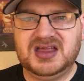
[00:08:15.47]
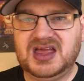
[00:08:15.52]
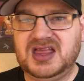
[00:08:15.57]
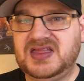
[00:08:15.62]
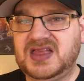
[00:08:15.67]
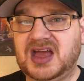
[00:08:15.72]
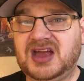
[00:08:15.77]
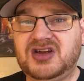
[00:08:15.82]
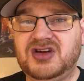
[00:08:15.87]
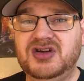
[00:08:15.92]

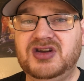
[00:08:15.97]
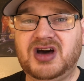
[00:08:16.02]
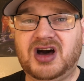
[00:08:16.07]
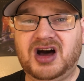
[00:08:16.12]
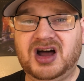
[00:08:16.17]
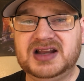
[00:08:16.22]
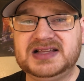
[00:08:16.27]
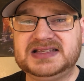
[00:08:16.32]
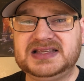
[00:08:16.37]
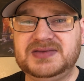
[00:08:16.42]
And that could
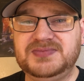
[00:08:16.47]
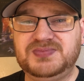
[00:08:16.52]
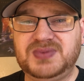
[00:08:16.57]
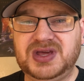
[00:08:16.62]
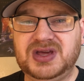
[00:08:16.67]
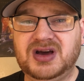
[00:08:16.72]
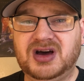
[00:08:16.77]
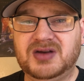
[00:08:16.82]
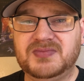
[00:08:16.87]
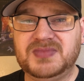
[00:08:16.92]
honestly
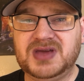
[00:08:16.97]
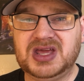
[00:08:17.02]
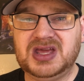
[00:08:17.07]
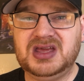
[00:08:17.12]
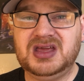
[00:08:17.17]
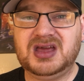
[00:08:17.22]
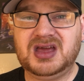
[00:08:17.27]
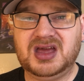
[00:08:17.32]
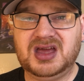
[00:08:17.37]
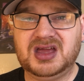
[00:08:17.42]
be on
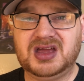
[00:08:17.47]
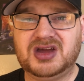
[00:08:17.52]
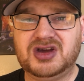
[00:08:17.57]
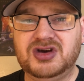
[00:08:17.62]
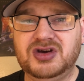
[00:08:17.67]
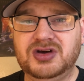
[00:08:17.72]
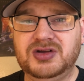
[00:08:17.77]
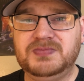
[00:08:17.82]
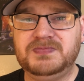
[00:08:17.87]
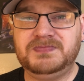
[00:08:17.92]
me. It
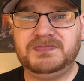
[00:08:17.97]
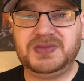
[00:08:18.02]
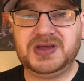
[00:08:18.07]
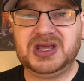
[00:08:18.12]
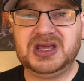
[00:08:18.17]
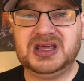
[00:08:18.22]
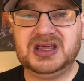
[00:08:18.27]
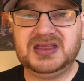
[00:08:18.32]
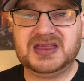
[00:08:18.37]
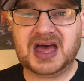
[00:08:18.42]
could
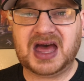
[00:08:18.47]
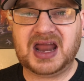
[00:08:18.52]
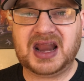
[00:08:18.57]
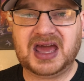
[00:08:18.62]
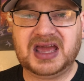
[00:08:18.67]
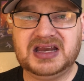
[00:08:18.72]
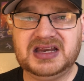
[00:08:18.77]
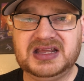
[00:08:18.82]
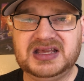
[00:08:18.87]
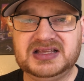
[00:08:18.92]
be that
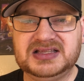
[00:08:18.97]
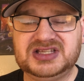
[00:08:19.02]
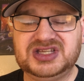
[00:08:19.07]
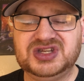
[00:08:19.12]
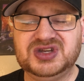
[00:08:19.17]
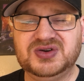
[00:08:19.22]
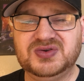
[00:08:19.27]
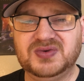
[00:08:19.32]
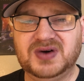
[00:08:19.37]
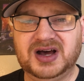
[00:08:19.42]
I need
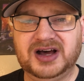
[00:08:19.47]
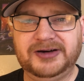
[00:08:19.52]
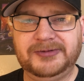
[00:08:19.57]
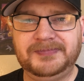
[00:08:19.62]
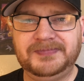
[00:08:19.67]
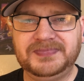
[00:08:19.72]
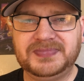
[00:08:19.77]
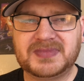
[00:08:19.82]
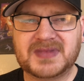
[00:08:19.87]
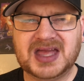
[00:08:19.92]
to
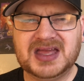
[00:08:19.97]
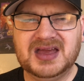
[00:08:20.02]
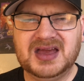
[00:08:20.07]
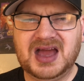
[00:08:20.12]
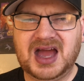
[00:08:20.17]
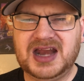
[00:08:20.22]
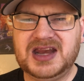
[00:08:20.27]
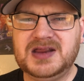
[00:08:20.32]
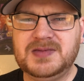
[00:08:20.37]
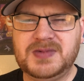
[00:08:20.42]
um,
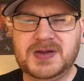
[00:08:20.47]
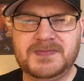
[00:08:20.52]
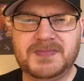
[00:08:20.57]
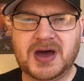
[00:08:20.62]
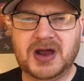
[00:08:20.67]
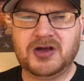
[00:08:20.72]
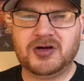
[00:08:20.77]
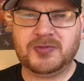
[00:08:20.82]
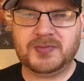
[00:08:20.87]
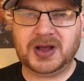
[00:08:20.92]
I need to be
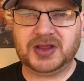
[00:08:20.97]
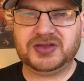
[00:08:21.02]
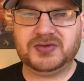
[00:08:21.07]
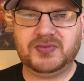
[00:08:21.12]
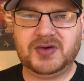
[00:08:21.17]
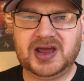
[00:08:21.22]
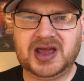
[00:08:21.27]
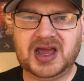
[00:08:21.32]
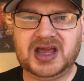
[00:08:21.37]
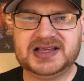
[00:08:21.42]
better about the
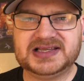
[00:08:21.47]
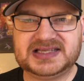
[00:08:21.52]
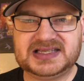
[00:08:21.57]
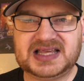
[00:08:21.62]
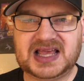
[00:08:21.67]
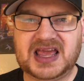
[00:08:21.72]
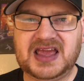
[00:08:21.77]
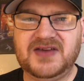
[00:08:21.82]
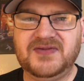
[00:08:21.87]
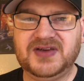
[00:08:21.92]
way I
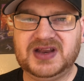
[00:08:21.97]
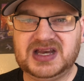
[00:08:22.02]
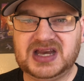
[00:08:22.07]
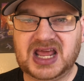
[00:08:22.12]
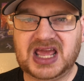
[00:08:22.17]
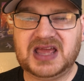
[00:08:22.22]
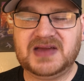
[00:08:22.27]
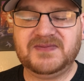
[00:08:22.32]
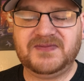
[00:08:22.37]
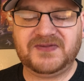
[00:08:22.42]
save and
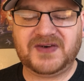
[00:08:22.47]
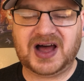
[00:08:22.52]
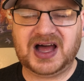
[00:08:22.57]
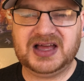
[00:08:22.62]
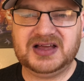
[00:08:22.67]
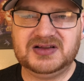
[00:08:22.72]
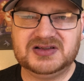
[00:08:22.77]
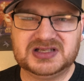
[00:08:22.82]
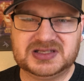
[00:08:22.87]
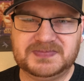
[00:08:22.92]
name
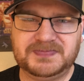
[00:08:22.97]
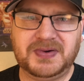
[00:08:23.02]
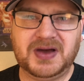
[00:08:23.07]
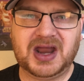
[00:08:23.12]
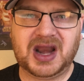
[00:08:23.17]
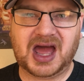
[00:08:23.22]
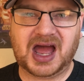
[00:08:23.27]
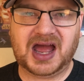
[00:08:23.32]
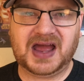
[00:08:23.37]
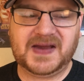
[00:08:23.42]
files,
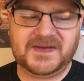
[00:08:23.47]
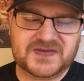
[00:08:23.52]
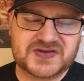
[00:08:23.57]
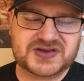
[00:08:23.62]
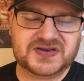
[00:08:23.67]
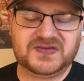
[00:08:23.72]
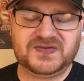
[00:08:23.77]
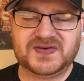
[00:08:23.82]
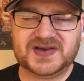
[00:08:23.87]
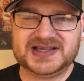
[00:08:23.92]
but I
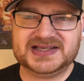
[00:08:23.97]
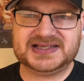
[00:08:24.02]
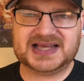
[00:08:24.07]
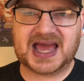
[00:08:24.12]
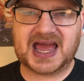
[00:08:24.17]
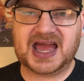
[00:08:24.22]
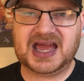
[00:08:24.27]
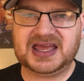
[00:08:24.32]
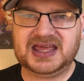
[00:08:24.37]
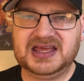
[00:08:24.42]
just find
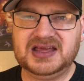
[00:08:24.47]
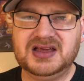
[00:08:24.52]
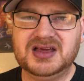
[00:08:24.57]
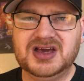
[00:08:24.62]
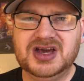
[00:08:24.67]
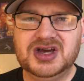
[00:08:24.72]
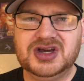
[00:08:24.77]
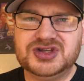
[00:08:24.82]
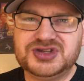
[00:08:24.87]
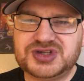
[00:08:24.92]
tagging
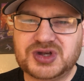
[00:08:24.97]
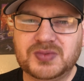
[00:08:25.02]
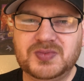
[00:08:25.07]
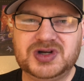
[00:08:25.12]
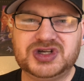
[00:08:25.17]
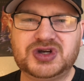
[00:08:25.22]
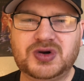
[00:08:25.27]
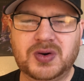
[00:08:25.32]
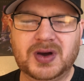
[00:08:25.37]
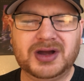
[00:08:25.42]
so
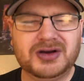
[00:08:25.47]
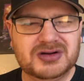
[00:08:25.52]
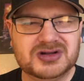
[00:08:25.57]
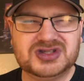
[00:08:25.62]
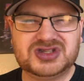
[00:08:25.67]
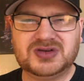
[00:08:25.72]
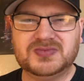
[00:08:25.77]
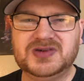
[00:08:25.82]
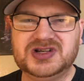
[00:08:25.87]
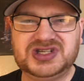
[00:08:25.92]
much quicker and
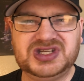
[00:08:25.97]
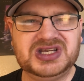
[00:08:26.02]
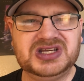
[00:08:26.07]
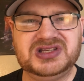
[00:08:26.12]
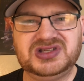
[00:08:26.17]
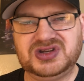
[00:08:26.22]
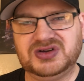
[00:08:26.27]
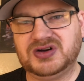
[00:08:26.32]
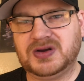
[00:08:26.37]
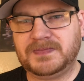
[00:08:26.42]
so much
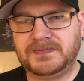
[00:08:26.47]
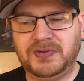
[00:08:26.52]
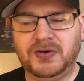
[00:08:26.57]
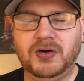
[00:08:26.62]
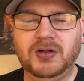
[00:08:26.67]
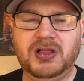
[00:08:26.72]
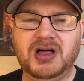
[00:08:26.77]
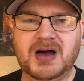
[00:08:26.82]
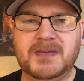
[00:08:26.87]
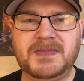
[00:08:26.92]
easier to
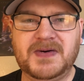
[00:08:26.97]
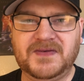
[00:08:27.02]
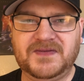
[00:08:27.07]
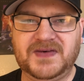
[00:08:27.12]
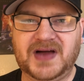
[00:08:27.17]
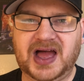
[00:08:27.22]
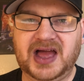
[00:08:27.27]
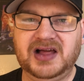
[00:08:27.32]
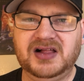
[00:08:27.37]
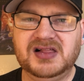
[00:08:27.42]
pull up a
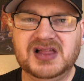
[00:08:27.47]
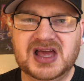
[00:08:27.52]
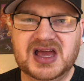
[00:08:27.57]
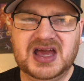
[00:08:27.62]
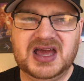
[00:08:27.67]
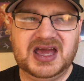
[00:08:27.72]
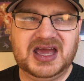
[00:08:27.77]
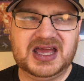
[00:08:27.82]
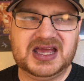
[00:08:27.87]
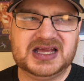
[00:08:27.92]
file.
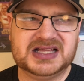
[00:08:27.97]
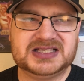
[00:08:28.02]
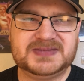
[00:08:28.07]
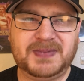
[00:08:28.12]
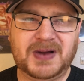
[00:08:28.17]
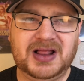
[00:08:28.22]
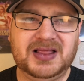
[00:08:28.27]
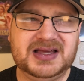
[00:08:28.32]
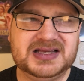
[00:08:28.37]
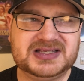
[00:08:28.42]
And
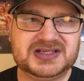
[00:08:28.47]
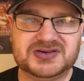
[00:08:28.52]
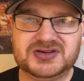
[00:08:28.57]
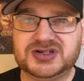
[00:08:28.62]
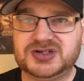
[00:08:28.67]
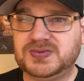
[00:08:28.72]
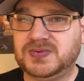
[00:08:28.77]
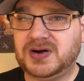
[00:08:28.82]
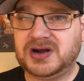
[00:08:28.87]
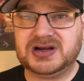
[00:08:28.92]
Spotlight
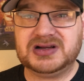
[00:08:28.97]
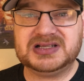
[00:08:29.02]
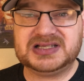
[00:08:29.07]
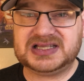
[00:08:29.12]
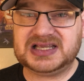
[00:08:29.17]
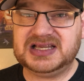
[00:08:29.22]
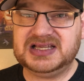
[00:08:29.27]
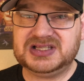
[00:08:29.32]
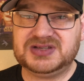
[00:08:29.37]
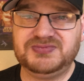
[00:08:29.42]
search,
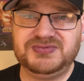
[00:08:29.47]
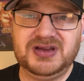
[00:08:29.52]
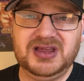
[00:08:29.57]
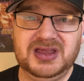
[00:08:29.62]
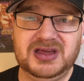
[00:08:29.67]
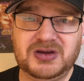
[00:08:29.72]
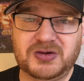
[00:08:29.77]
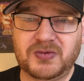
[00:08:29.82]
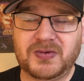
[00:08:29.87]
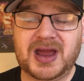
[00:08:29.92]
whereas it's
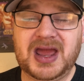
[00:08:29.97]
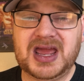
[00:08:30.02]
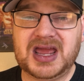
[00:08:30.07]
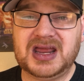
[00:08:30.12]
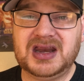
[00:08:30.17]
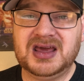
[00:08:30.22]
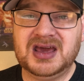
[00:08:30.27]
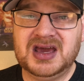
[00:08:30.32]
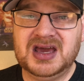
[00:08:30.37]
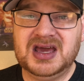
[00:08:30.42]
really
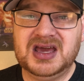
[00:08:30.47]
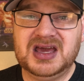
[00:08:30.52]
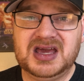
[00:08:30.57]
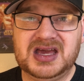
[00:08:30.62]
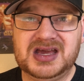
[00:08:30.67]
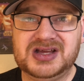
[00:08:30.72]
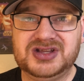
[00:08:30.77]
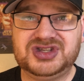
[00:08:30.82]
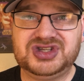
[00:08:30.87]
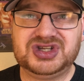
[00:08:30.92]
great,
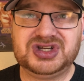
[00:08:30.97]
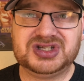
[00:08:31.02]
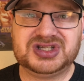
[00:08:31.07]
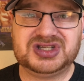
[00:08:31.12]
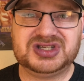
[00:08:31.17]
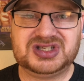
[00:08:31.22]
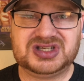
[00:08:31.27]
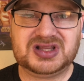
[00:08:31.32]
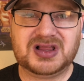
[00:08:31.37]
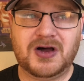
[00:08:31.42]
it's
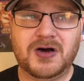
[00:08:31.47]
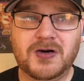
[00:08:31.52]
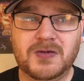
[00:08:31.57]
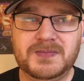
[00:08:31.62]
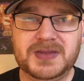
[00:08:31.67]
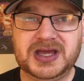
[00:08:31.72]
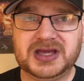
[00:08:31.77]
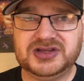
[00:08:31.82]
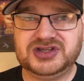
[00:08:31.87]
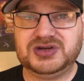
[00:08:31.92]
just slow
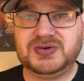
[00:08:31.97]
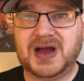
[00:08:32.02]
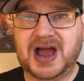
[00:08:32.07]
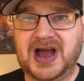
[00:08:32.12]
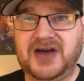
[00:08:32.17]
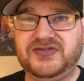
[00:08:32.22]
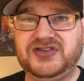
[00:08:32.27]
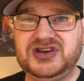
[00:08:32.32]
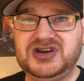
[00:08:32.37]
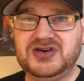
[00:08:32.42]
because you
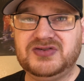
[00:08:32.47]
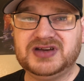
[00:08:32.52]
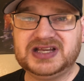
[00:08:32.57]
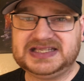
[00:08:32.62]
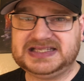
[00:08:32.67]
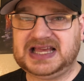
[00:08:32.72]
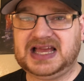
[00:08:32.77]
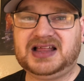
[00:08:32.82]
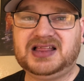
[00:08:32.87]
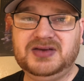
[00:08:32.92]
have to know
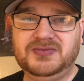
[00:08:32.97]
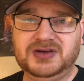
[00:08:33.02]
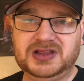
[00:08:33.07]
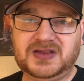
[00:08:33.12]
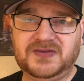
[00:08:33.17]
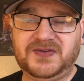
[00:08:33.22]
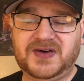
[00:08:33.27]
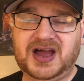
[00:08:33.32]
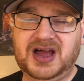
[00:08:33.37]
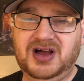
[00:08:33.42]
exactly what
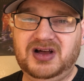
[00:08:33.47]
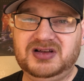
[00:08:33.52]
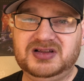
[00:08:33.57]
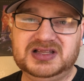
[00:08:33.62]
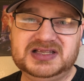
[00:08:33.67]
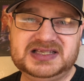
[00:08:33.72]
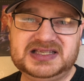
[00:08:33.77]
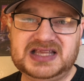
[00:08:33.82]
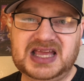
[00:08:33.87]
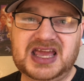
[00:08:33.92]
the
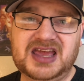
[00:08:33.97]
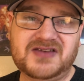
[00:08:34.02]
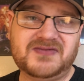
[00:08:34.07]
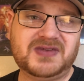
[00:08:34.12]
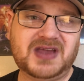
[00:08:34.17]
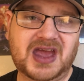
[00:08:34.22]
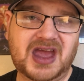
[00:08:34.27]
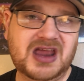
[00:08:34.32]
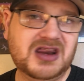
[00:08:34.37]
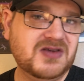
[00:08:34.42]
file is
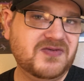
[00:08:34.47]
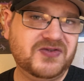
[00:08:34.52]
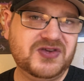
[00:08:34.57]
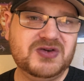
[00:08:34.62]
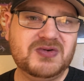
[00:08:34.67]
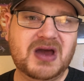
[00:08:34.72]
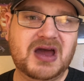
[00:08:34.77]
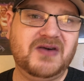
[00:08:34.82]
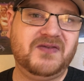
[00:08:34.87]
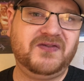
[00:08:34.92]
named. And if
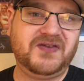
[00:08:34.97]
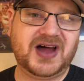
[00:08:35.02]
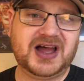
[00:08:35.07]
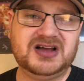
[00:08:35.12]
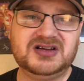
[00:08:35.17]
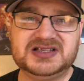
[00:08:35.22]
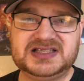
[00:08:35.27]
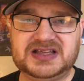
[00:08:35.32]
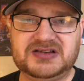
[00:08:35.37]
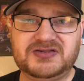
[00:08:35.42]
you have
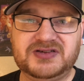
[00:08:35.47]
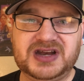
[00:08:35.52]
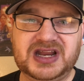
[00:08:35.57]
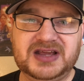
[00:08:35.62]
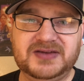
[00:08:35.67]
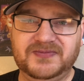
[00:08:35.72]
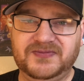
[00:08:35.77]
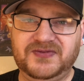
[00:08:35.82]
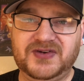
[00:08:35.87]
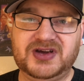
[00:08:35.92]
files that are
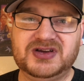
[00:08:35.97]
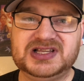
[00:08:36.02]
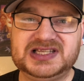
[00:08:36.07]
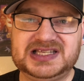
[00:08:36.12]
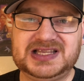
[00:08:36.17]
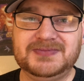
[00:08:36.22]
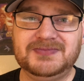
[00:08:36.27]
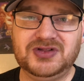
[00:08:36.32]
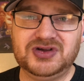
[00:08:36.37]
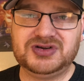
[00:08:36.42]
named very
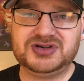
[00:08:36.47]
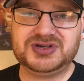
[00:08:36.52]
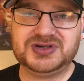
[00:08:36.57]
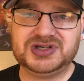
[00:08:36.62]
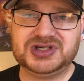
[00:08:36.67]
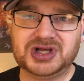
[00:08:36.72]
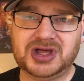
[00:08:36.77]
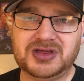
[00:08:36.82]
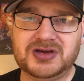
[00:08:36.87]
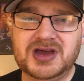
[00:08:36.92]
similar to
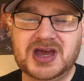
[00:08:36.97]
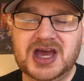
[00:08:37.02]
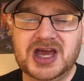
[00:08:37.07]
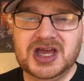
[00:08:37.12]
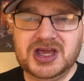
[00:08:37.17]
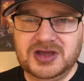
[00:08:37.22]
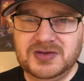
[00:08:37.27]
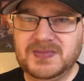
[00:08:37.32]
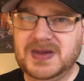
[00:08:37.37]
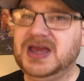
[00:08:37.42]
each other,
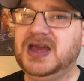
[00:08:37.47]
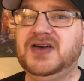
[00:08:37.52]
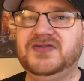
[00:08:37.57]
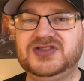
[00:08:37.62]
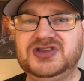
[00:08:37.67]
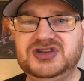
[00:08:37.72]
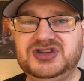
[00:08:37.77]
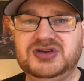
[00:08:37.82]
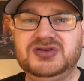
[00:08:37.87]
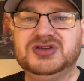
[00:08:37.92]
you may have
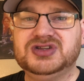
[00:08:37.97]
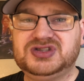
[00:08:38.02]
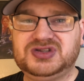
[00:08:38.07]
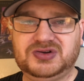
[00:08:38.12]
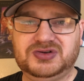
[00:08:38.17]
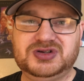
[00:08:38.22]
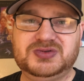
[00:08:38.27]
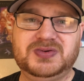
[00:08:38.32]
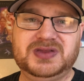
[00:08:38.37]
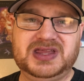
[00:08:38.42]
to do the
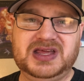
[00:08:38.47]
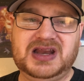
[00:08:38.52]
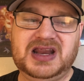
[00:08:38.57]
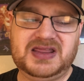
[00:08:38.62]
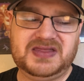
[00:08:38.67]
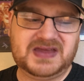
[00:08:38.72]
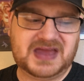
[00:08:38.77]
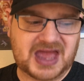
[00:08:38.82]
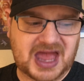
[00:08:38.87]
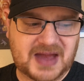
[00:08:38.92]
search
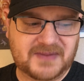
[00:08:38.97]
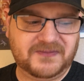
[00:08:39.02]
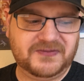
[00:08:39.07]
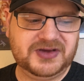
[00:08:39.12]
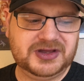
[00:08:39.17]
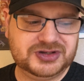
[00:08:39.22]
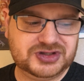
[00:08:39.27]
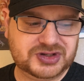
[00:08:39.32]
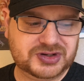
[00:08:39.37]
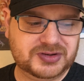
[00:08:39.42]
within the app
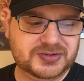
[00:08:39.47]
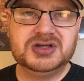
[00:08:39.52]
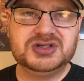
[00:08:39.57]
feature.